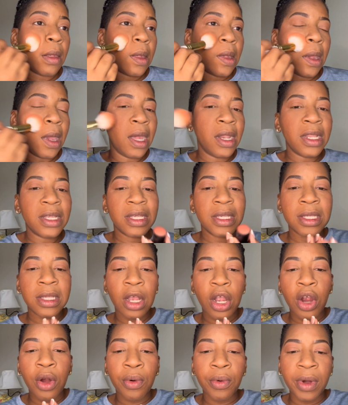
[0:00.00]
And this is a
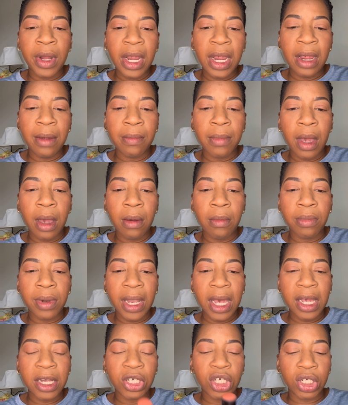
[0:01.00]
cream
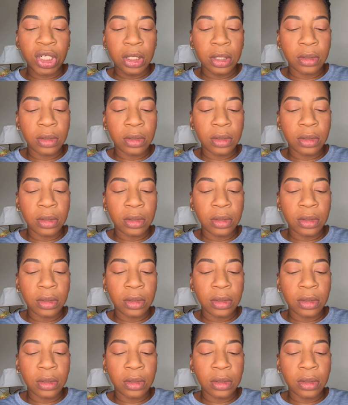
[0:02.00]
blush.